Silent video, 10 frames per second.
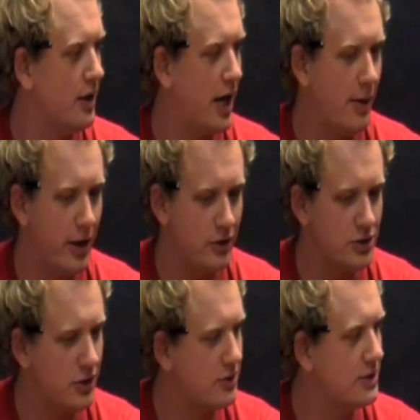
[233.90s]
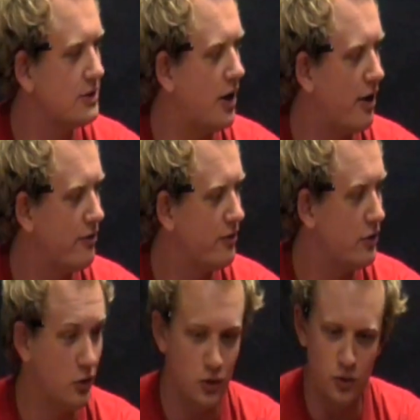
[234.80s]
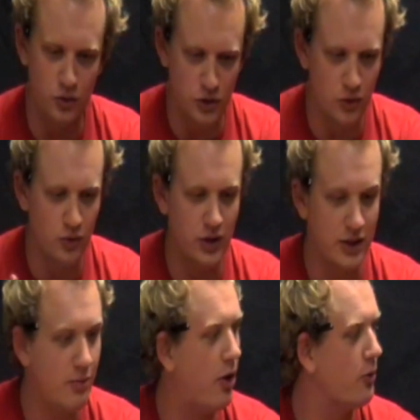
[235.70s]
How about you start this off? You get the ball